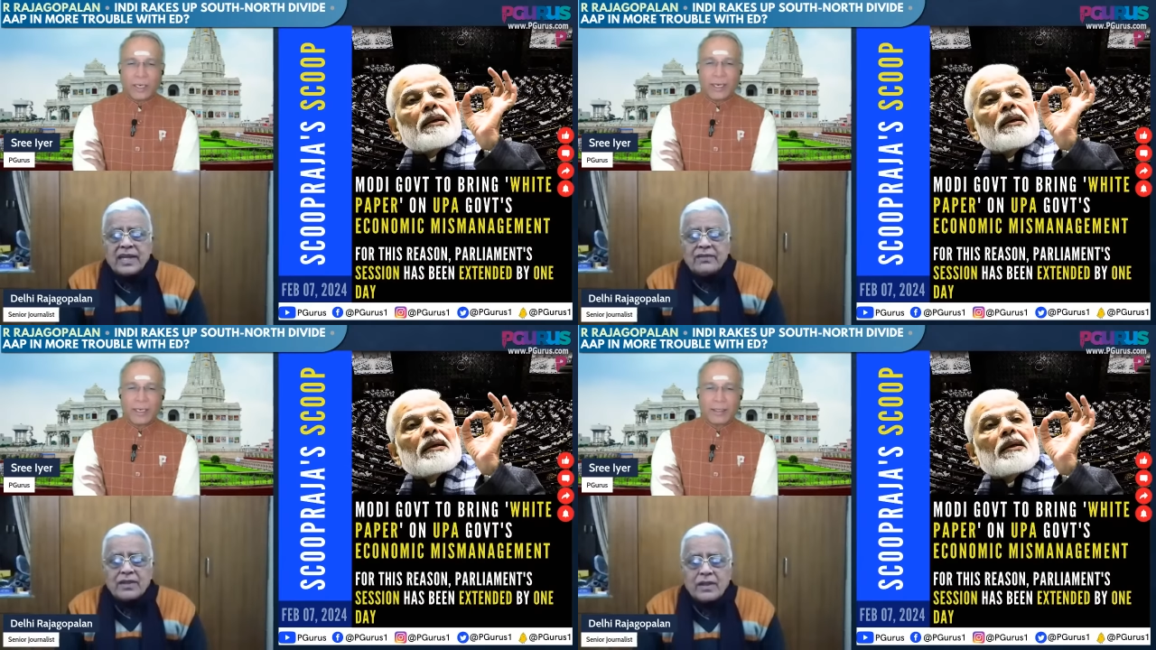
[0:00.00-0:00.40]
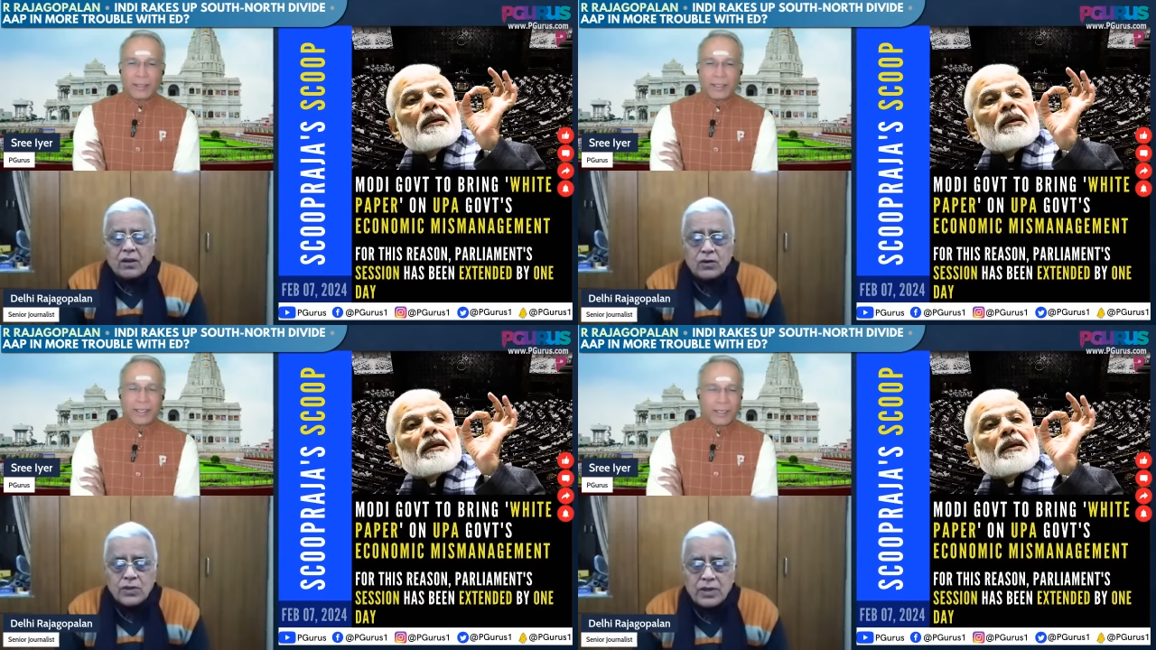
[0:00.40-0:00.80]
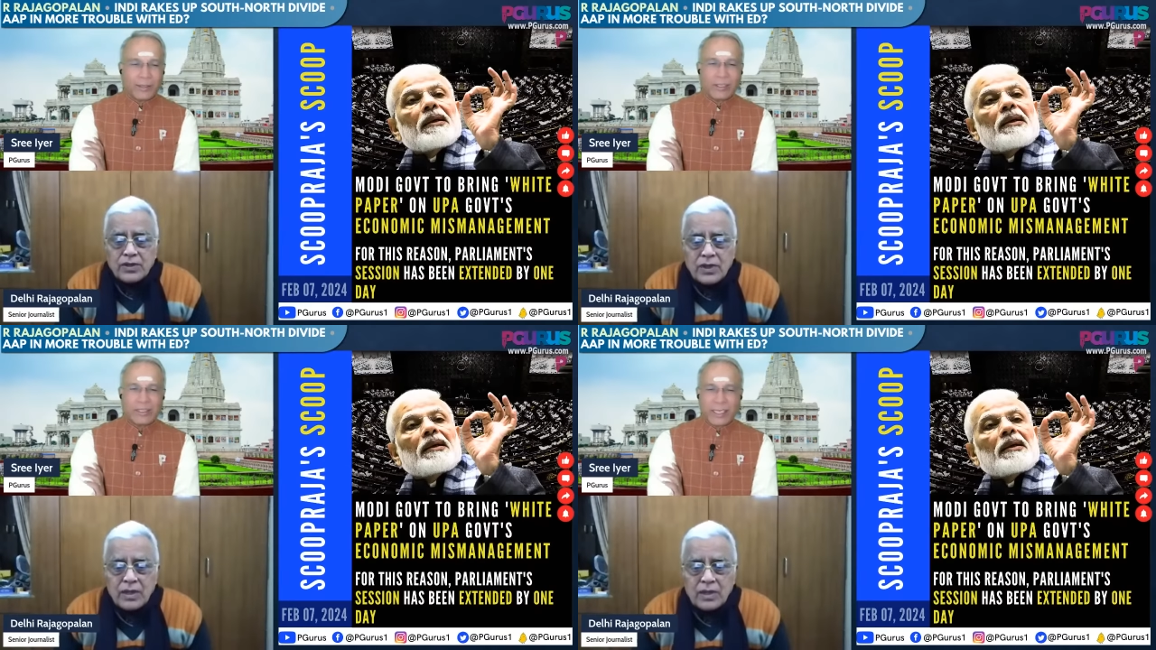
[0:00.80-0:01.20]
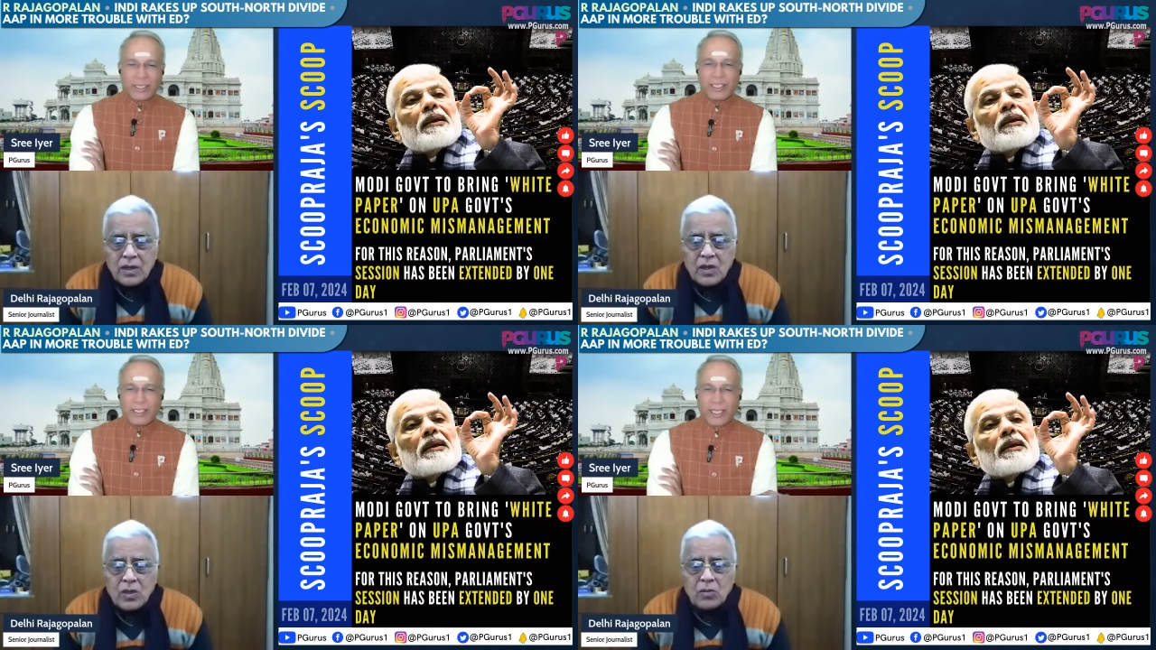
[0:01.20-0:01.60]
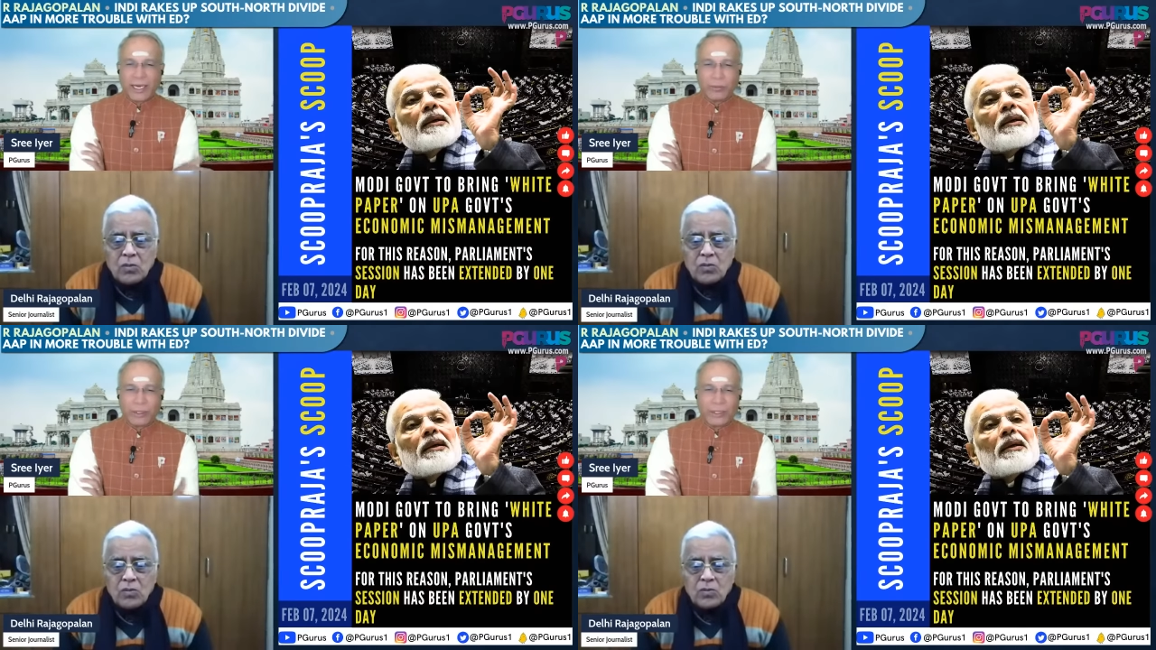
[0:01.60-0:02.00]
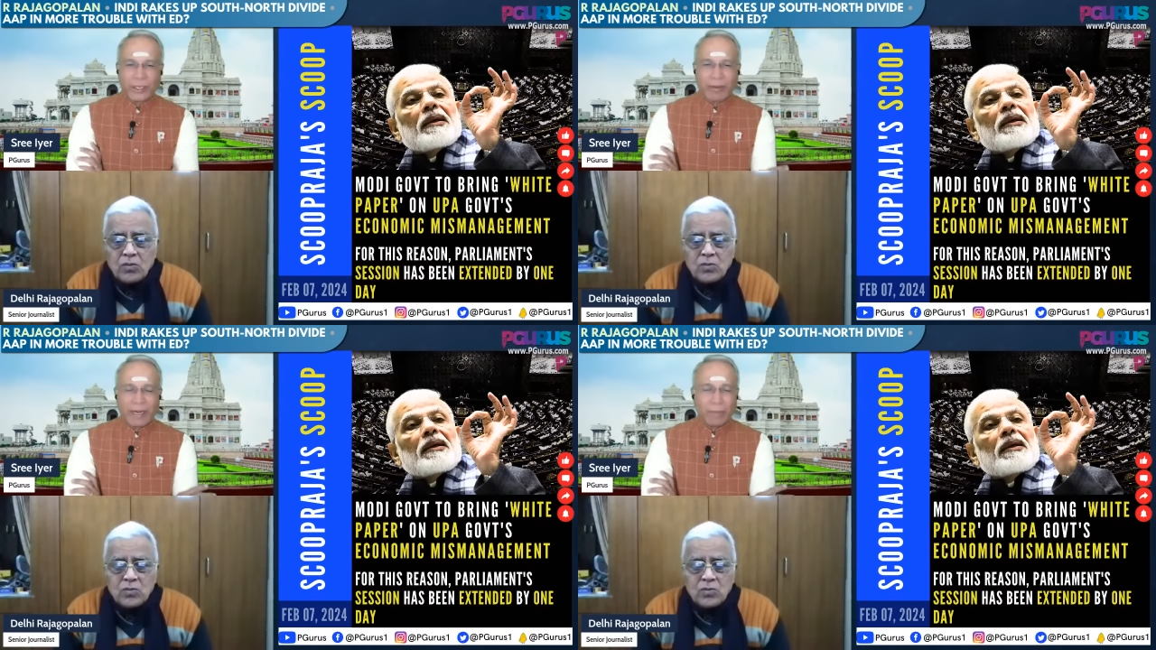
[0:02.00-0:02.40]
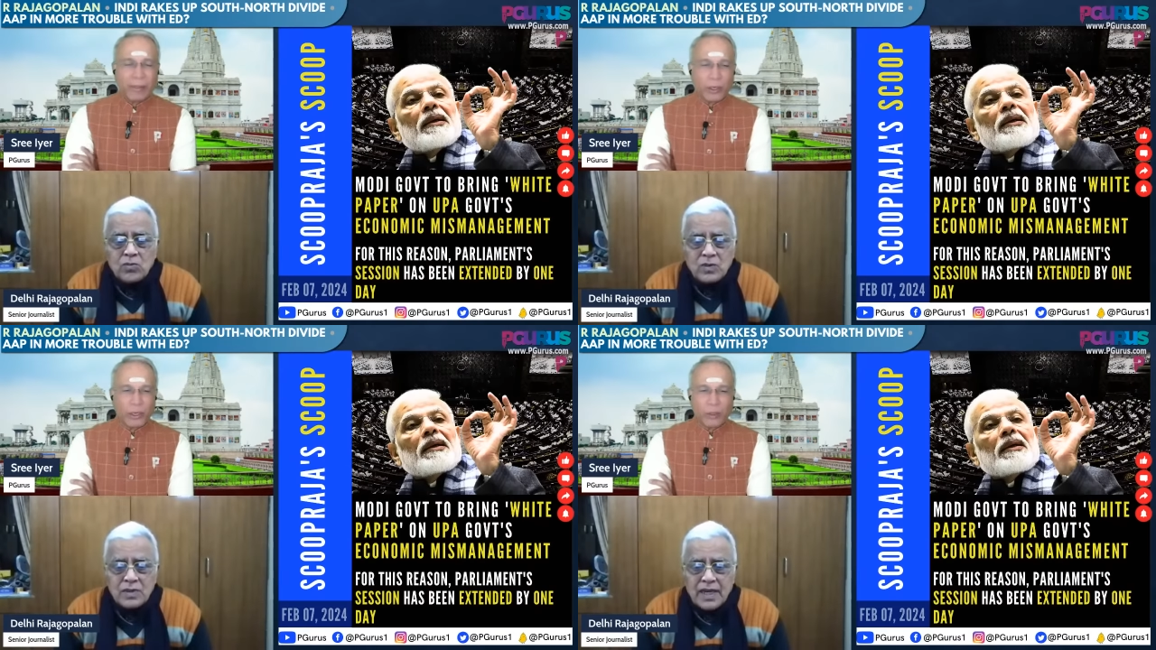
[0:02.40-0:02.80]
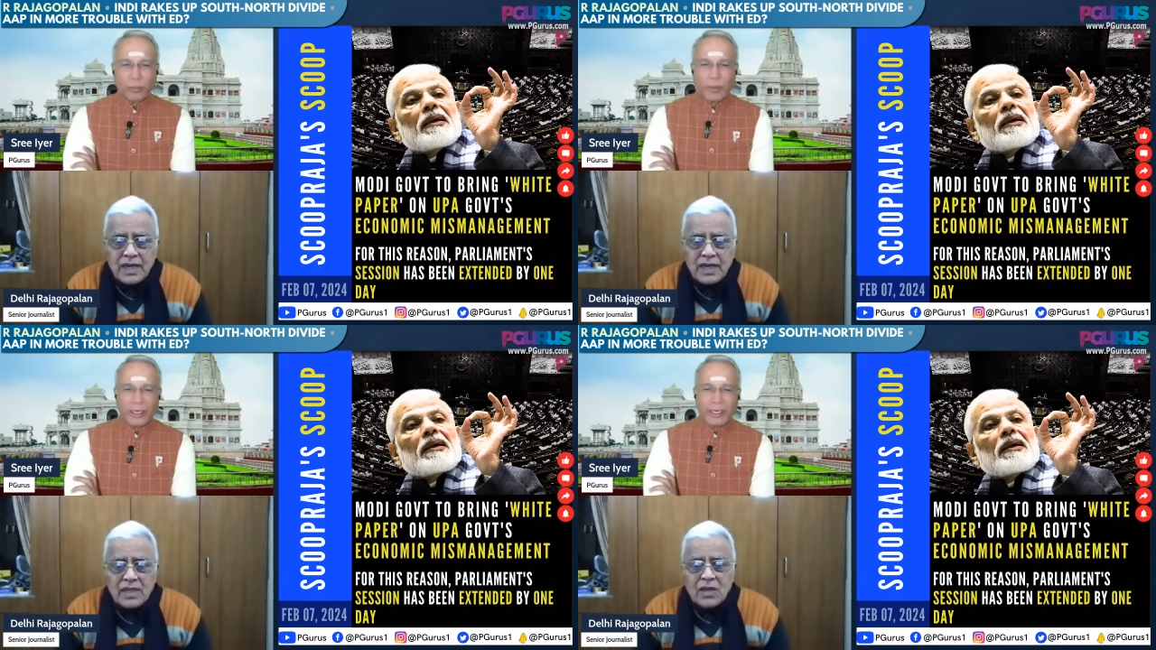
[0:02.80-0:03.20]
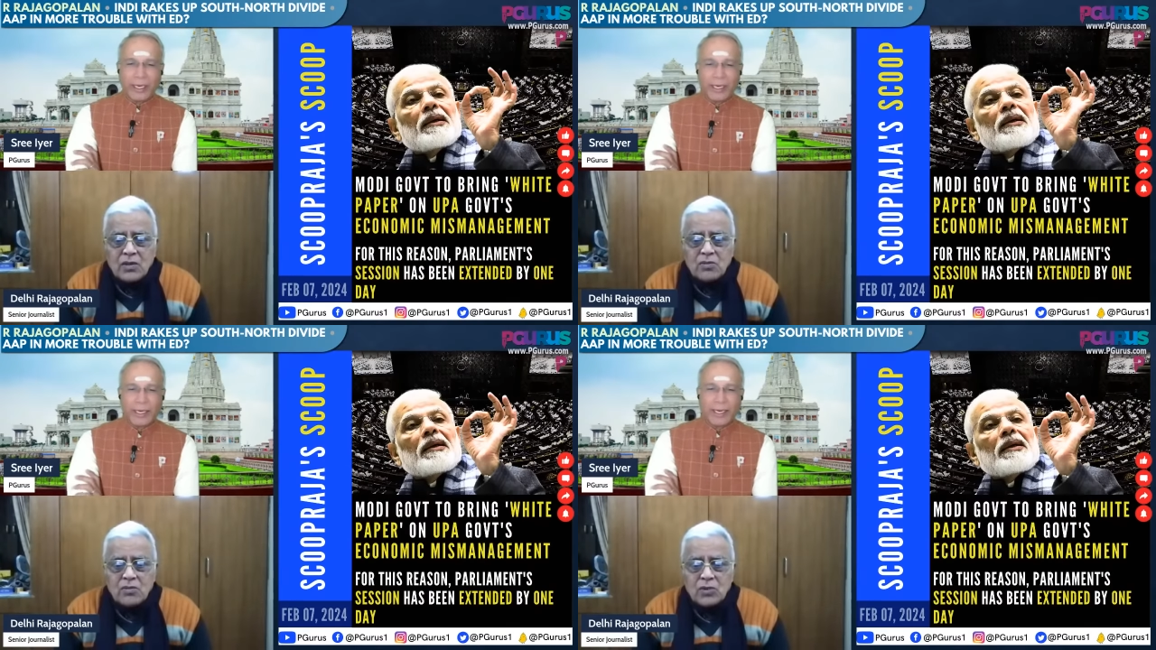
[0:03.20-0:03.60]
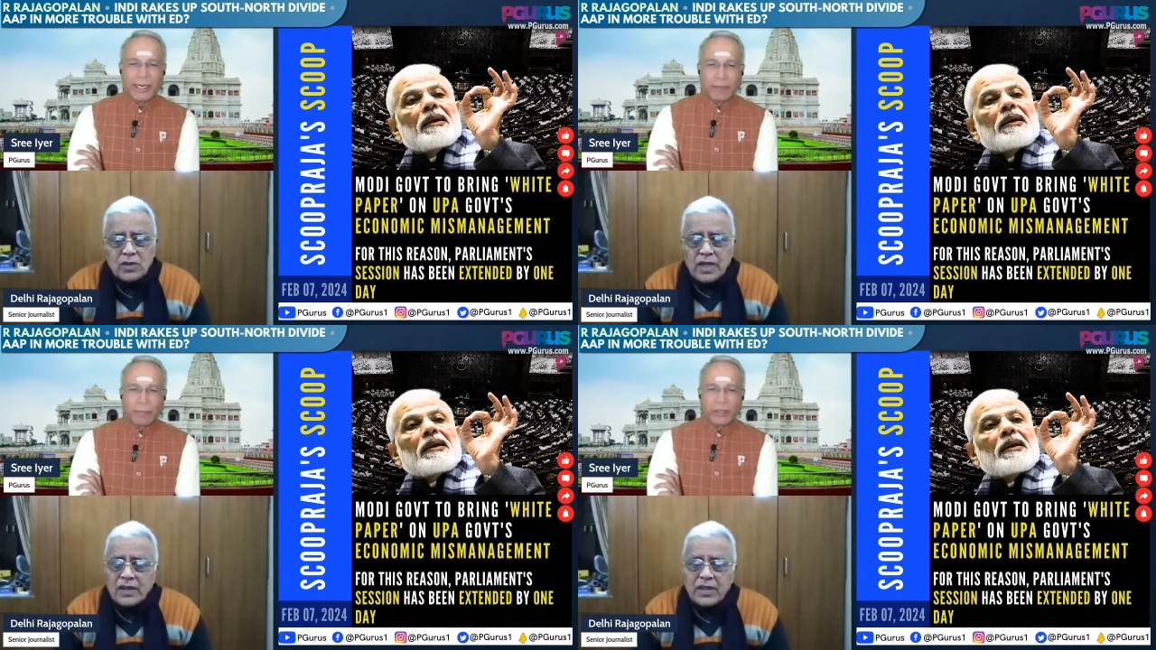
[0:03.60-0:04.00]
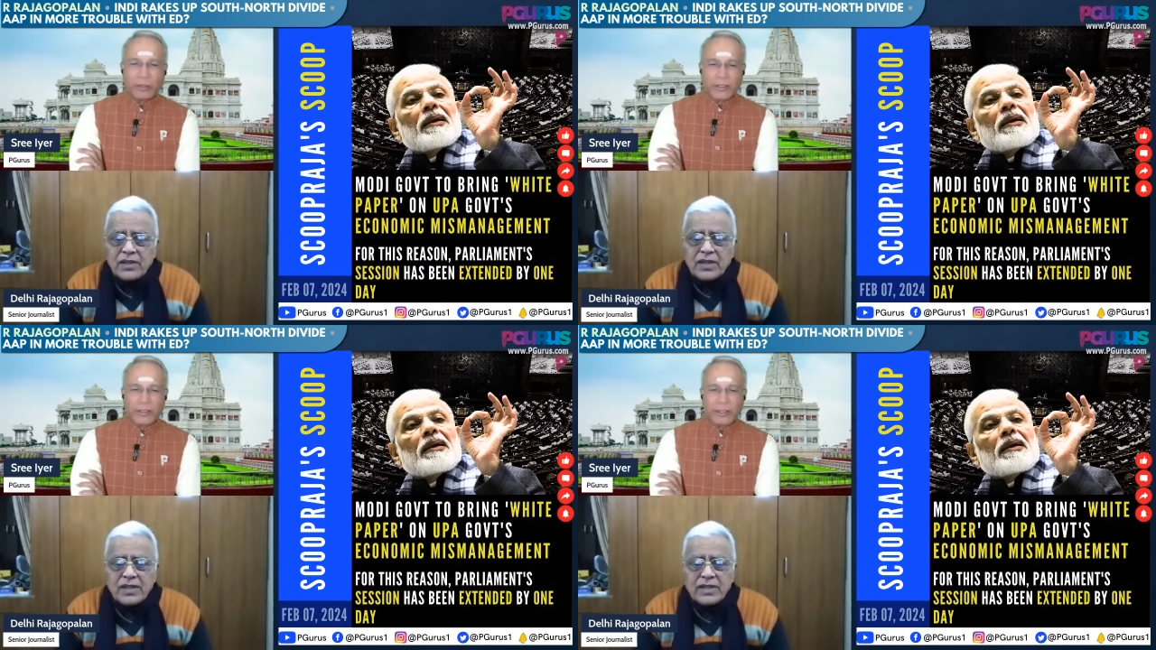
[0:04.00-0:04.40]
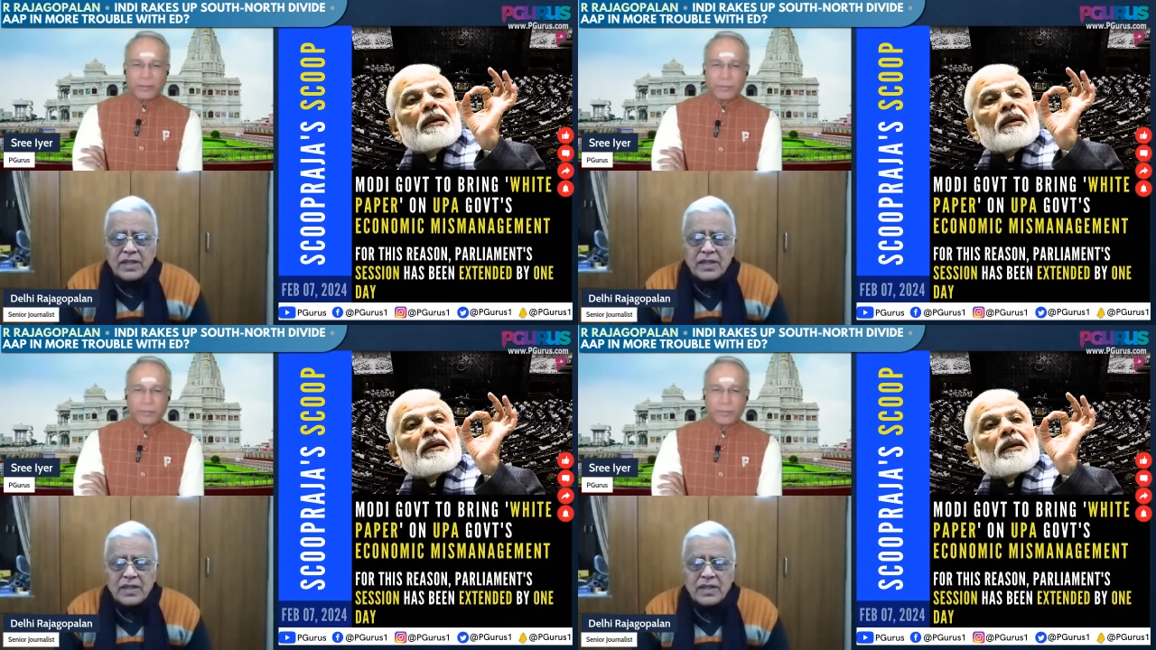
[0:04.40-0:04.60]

Speaker 1: uh, no, no, one second. This is the right one, sir. White paper on UPA. Did did it happen today, sir?